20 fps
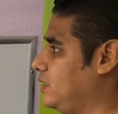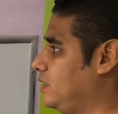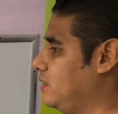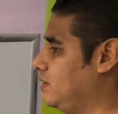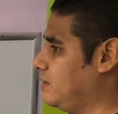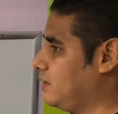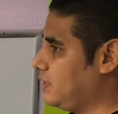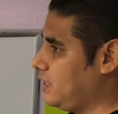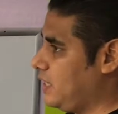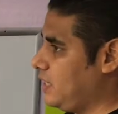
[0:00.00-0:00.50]

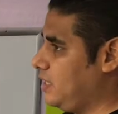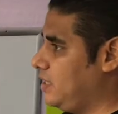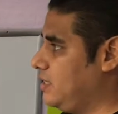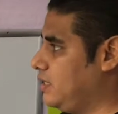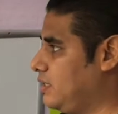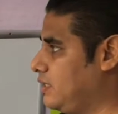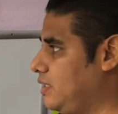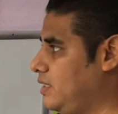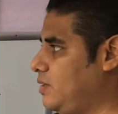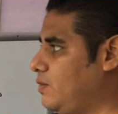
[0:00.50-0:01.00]
Okay,
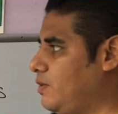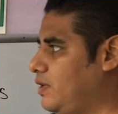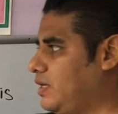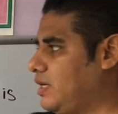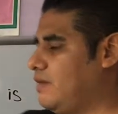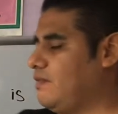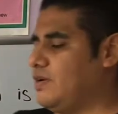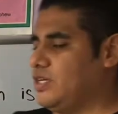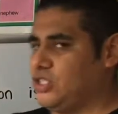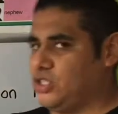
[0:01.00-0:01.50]
here we have
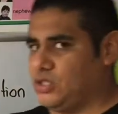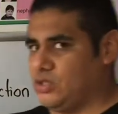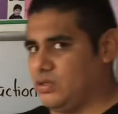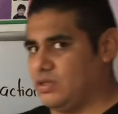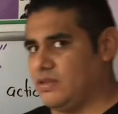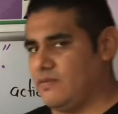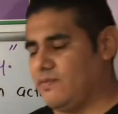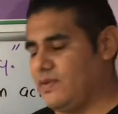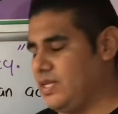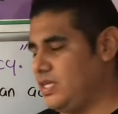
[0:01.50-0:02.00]
a short
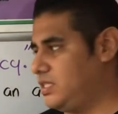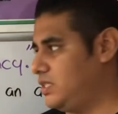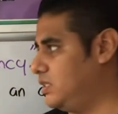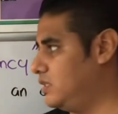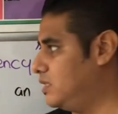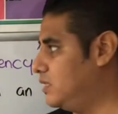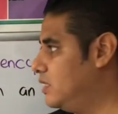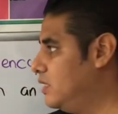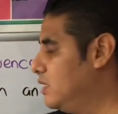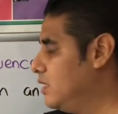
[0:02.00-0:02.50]
definition.